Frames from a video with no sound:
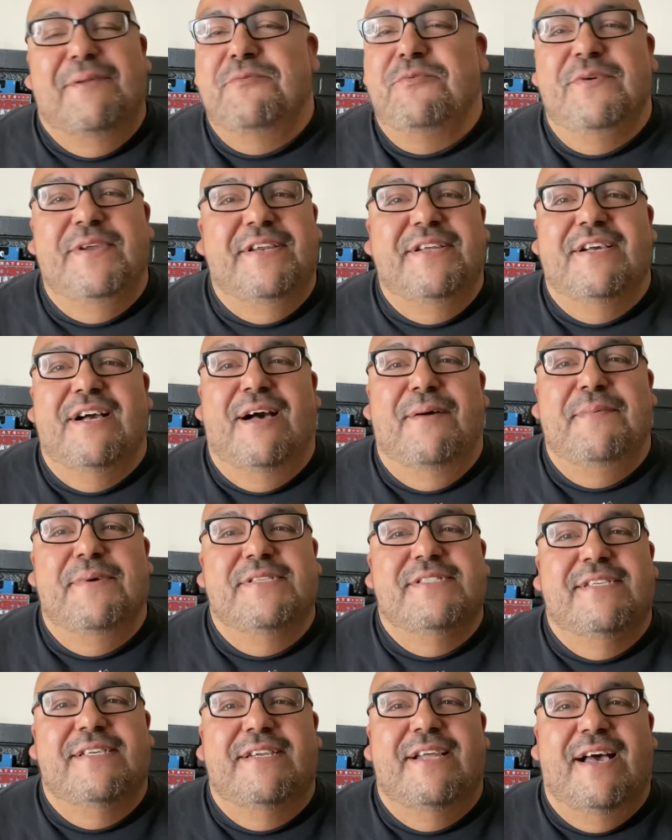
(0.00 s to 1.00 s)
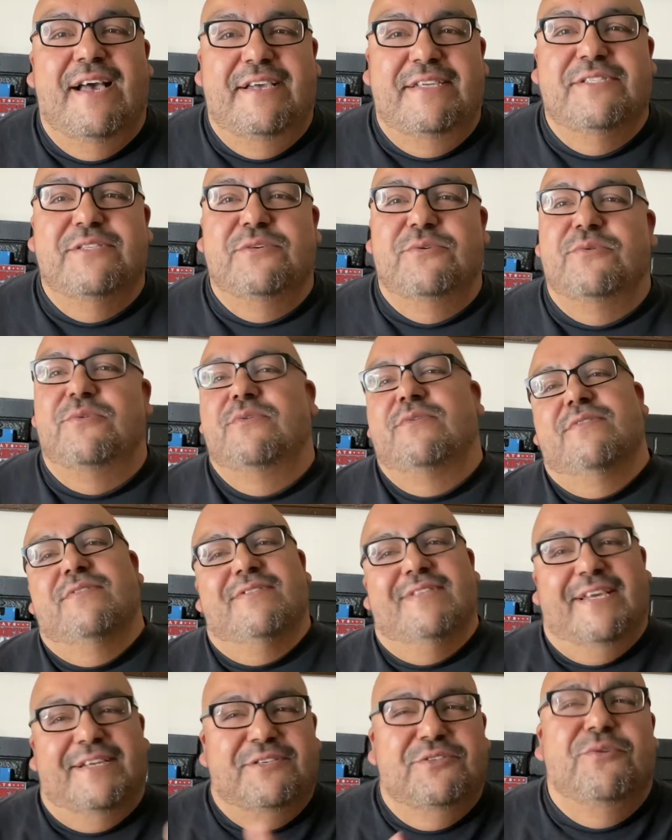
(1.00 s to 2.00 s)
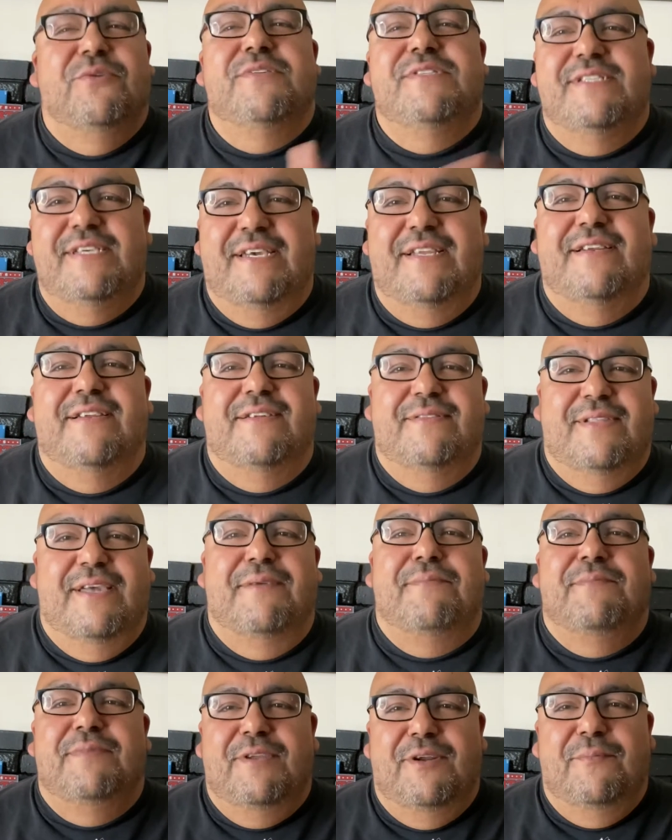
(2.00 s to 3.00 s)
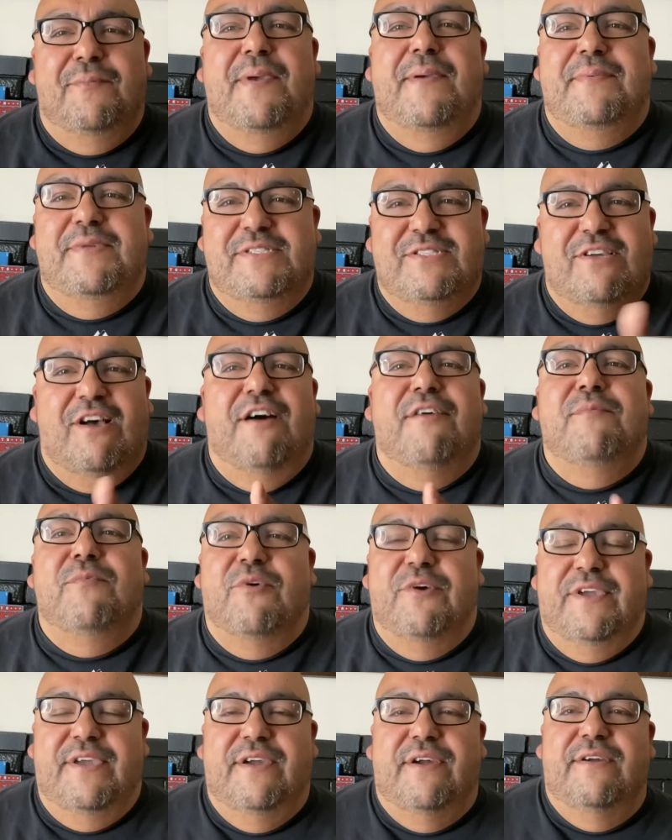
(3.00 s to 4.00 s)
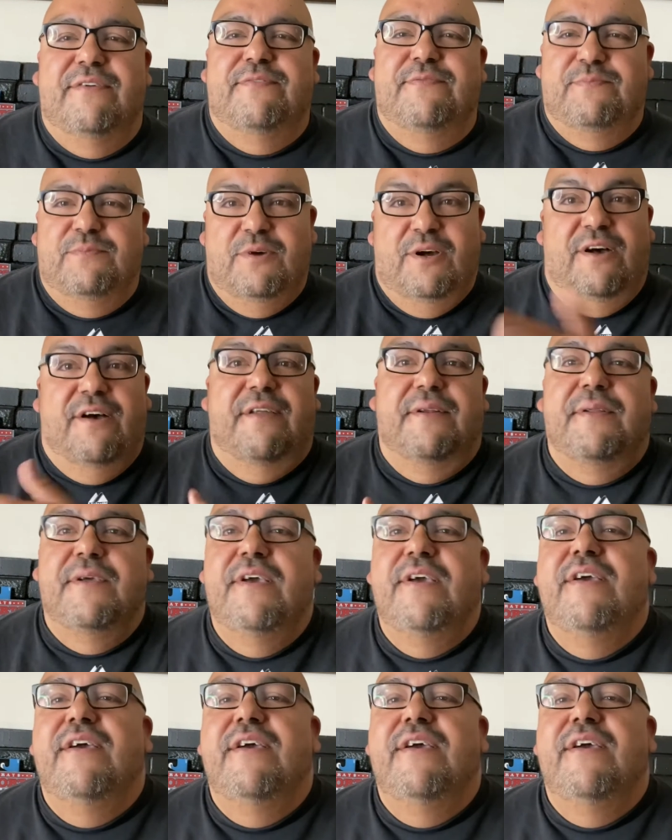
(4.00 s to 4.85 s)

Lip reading: reading comics in high school, like towards the end, like, maybe sophomore year on.